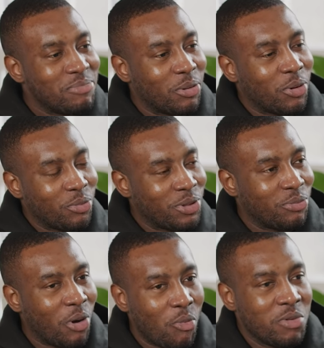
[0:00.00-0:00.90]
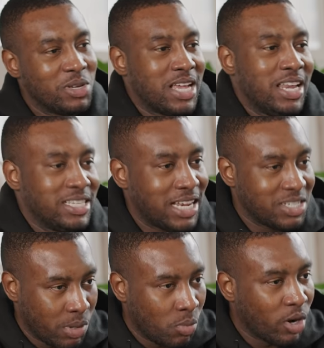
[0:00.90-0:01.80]
But what we what we were saying is
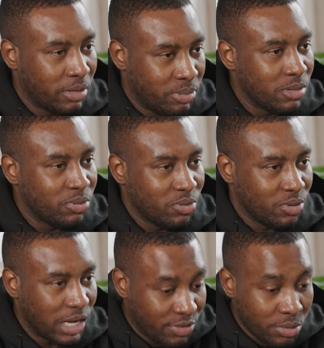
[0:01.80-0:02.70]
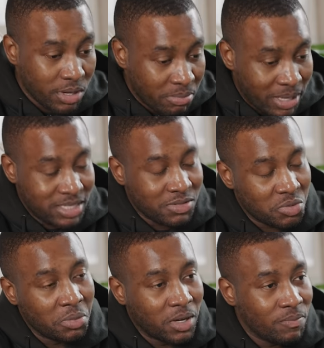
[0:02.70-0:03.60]
actually we wanted people, if you're a
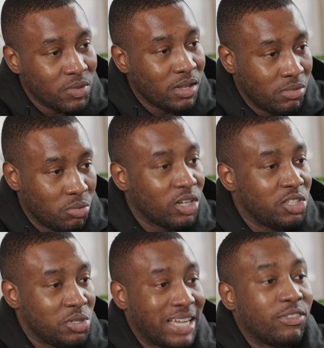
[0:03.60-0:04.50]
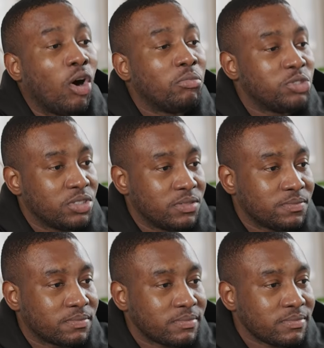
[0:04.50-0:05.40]
competitive swimmer, we wanted you to have the option.